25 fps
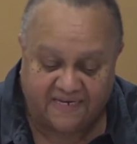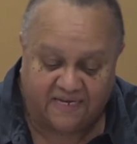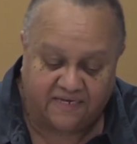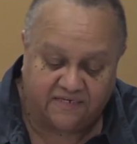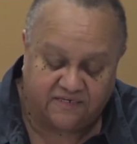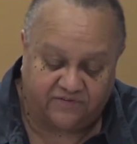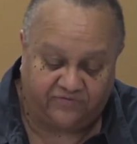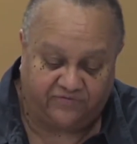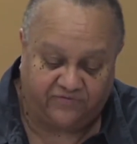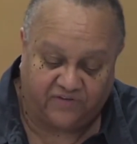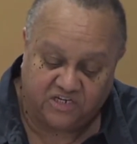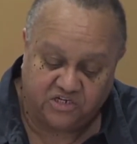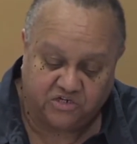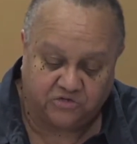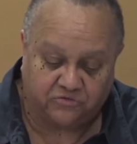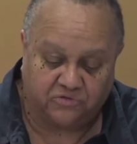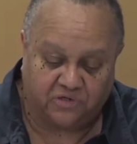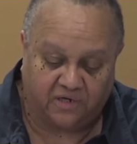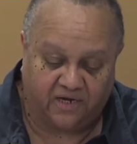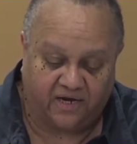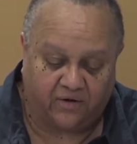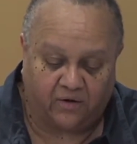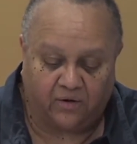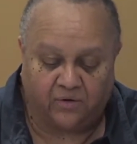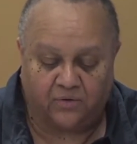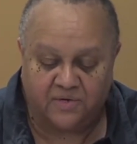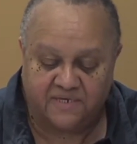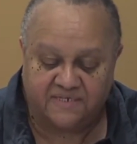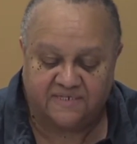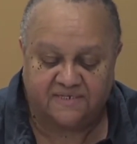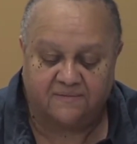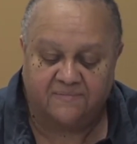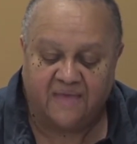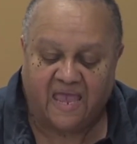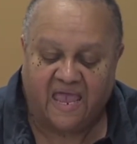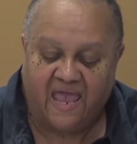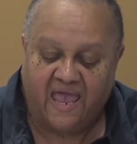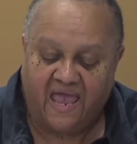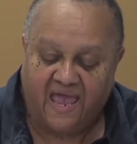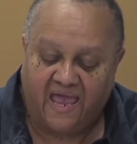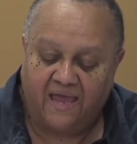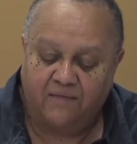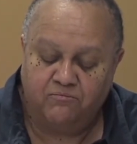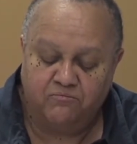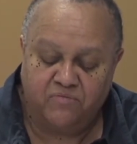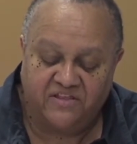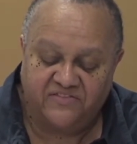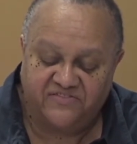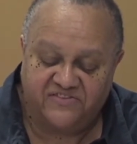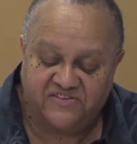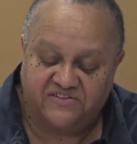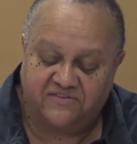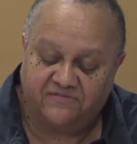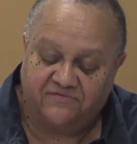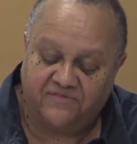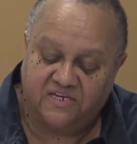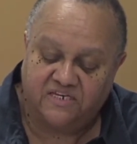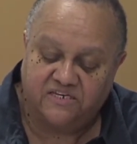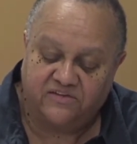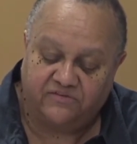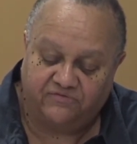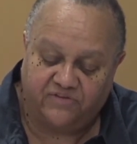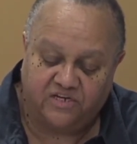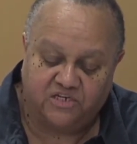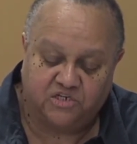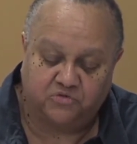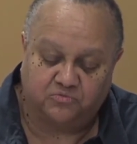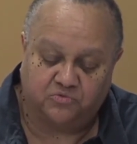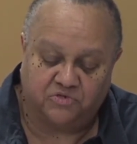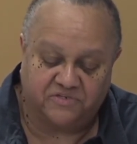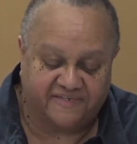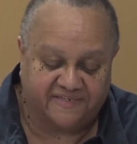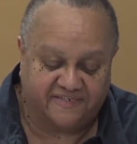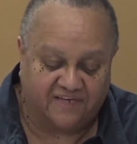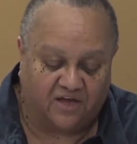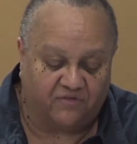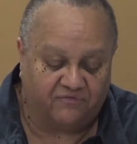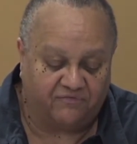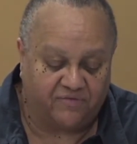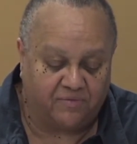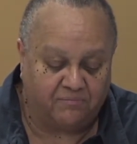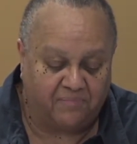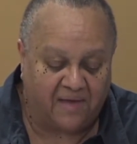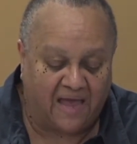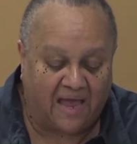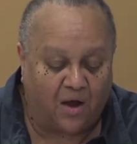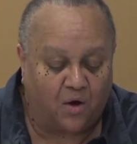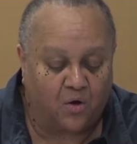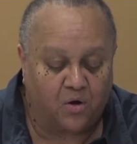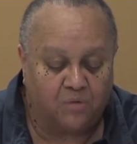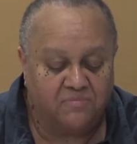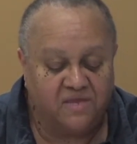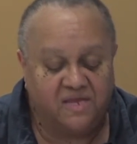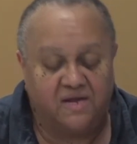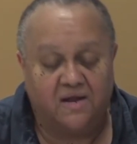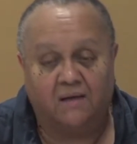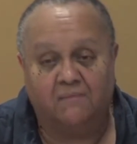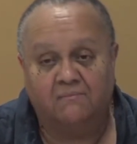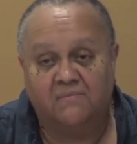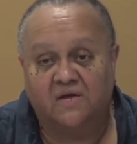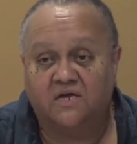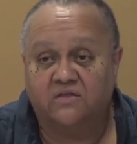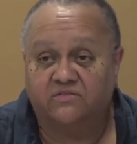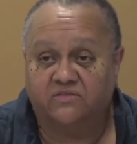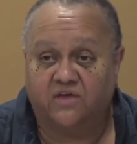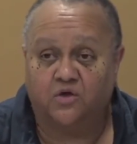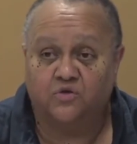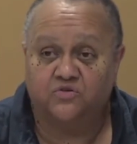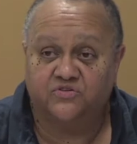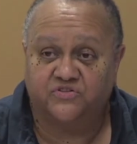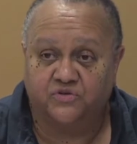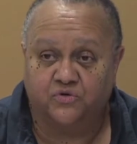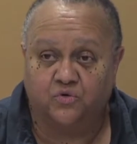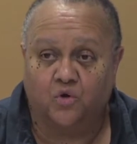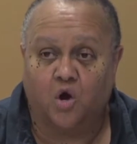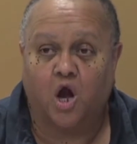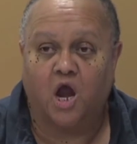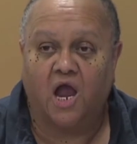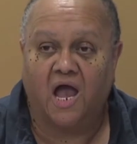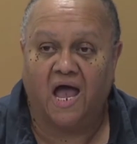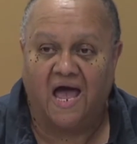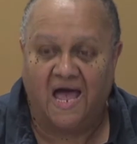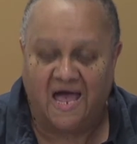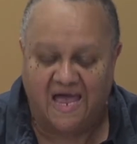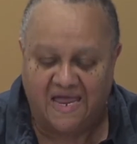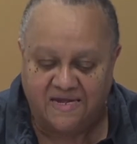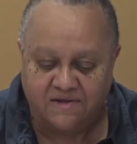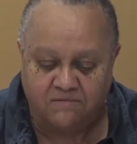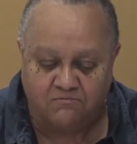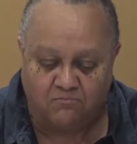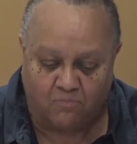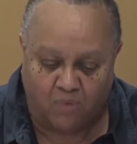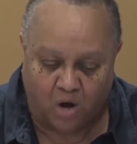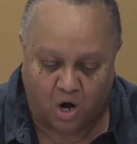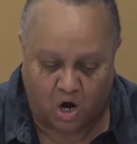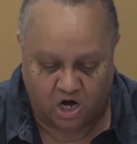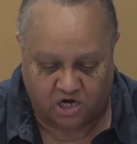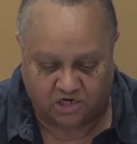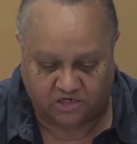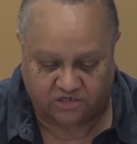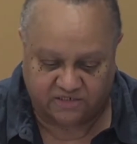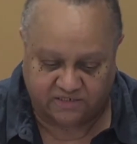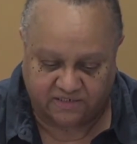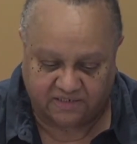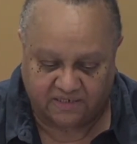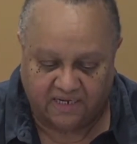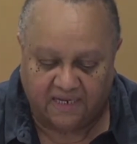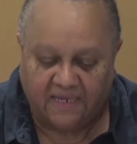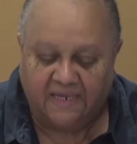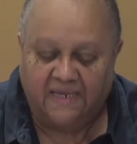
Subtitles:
individual heroism and myths of individual self-empowerment among those who are unmarked.